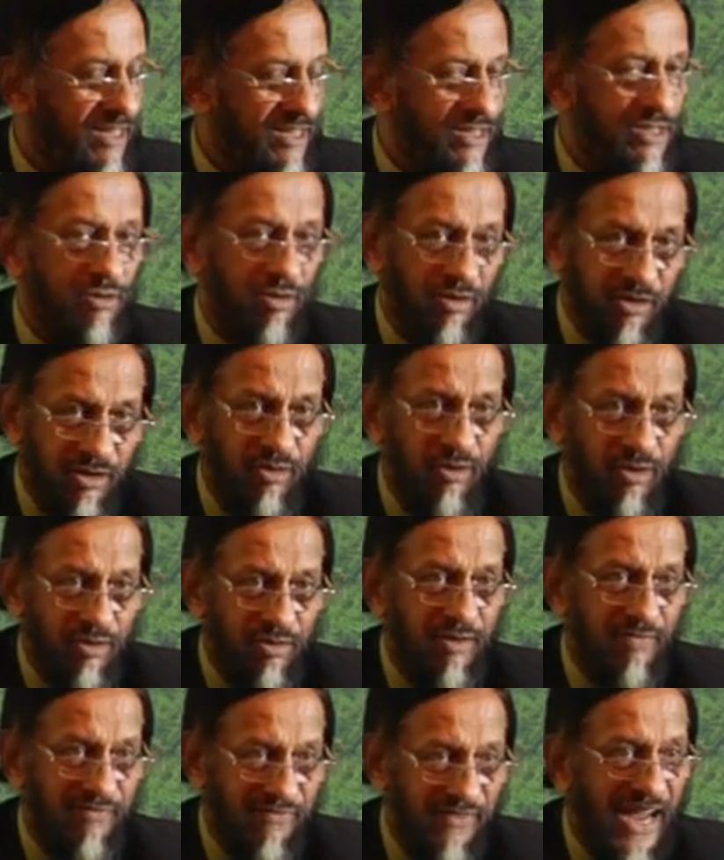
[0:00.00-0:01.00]
So, you know,
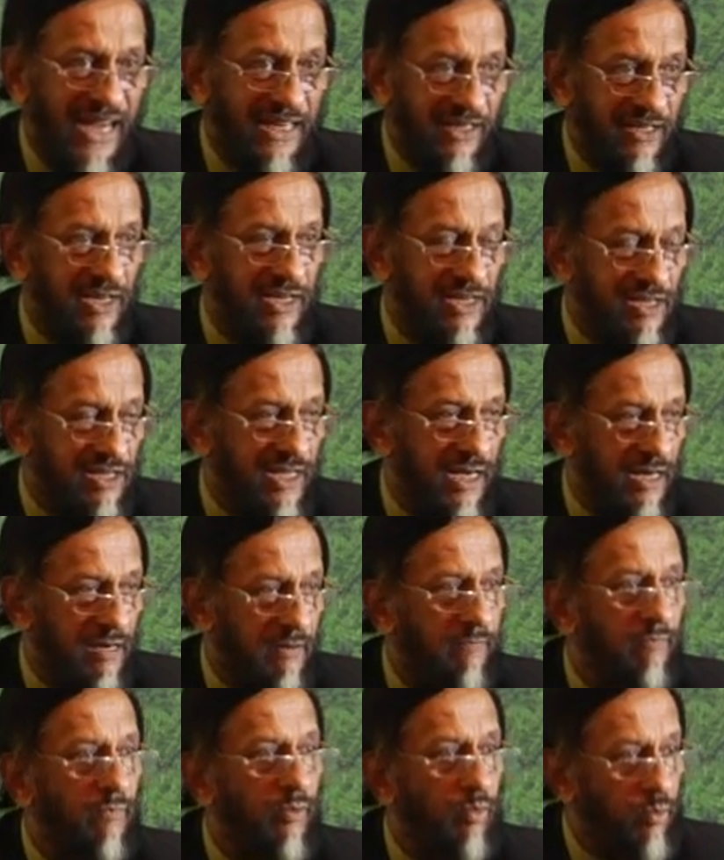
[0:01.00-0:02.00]
the fact is
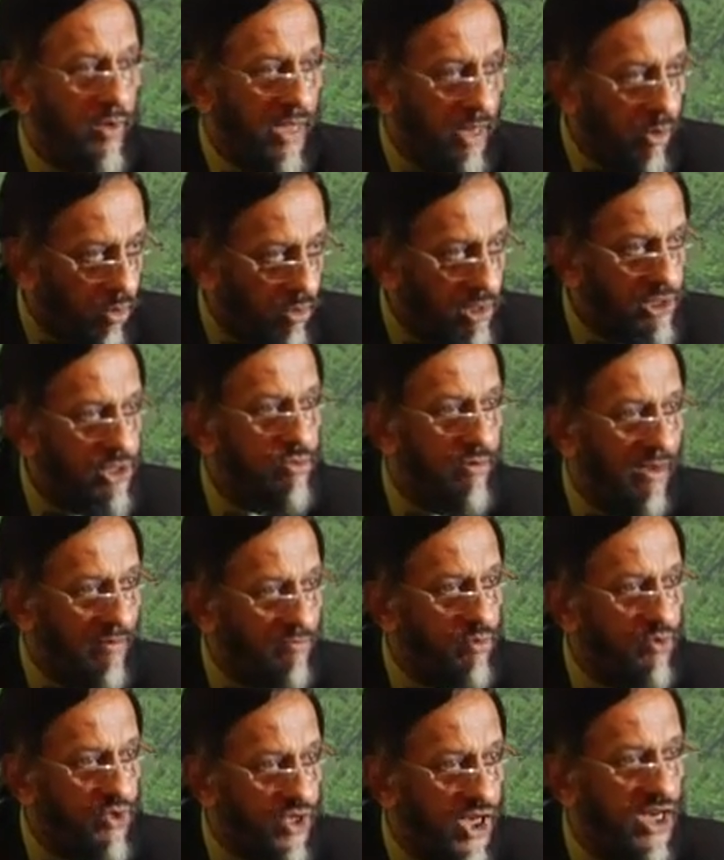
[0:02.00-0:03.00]
that we also
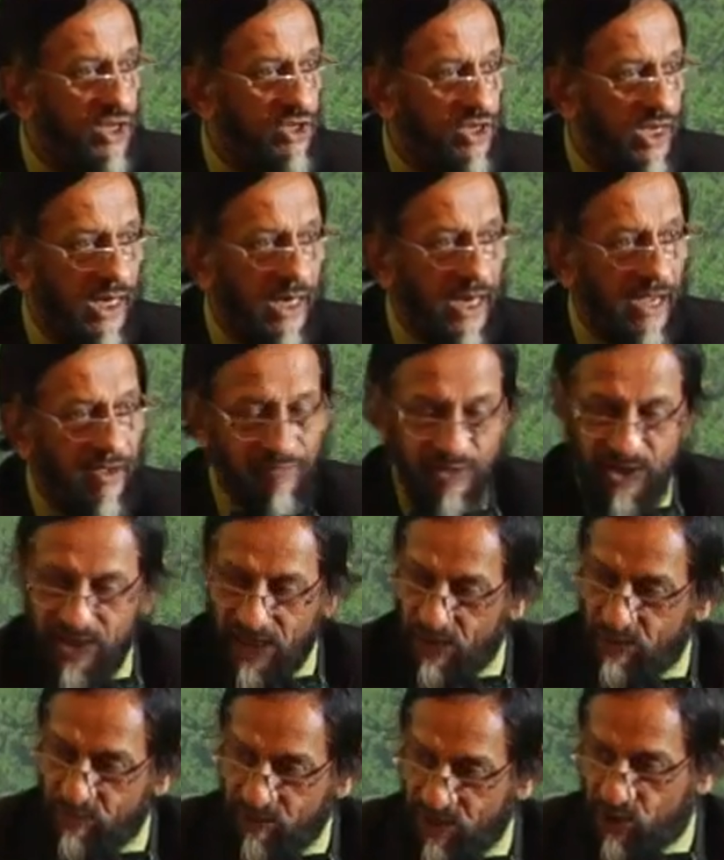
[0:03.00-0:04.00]
have to change our
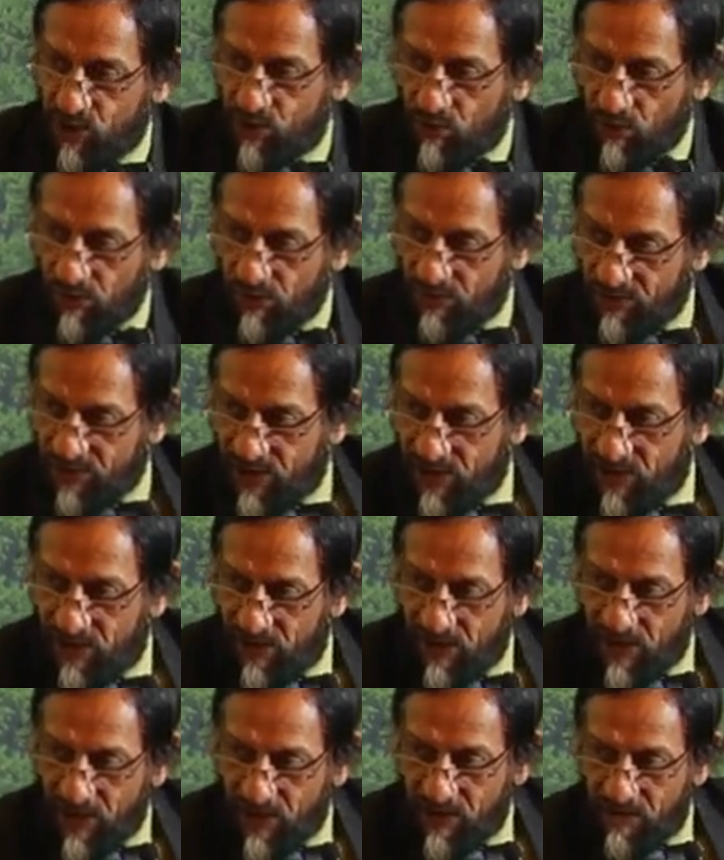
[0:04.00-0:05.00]
lifestyles. We saw
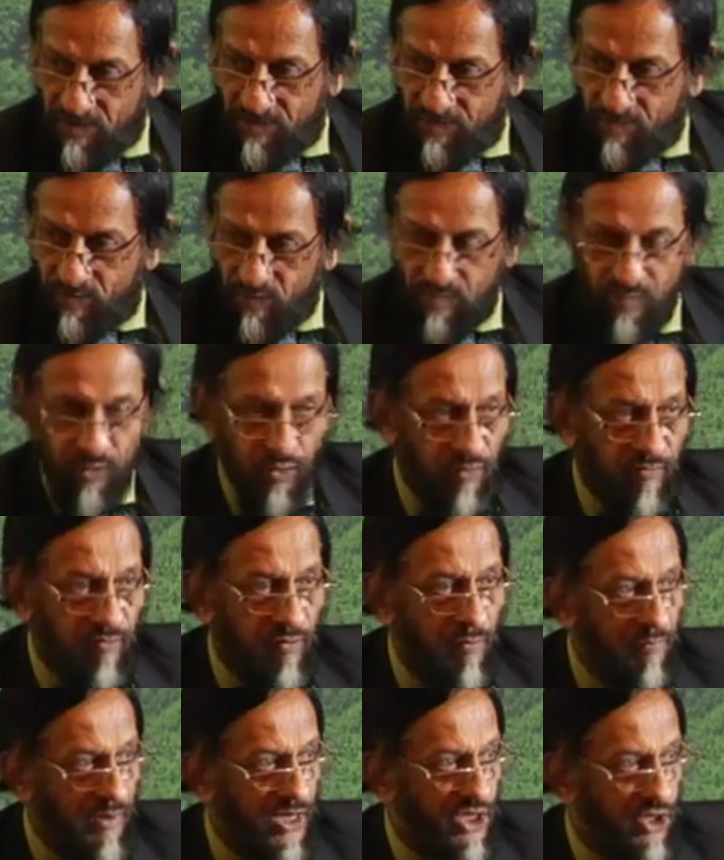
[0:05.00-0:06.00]
in that
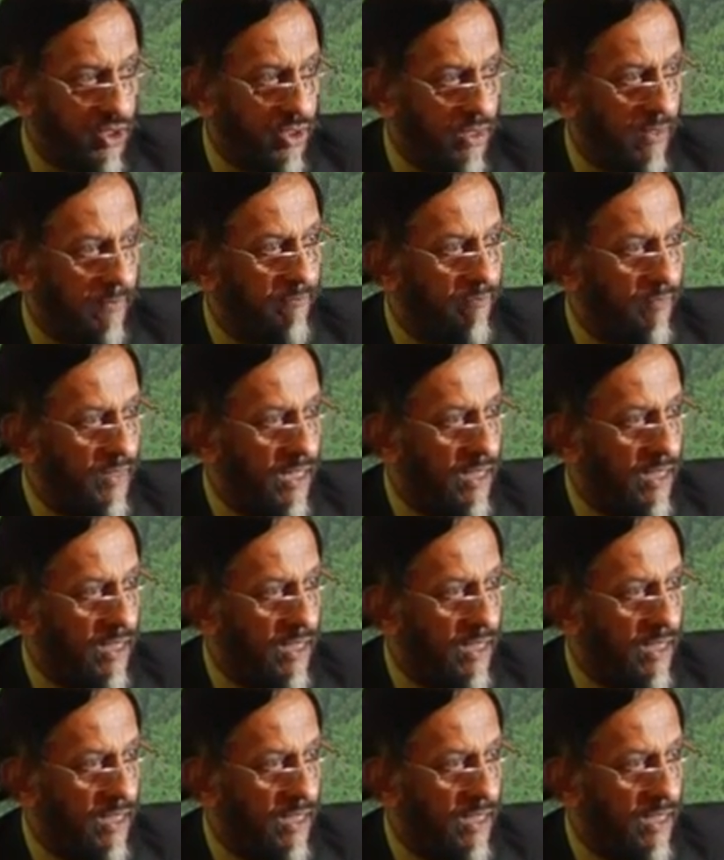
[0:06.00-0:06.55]
beautiful picture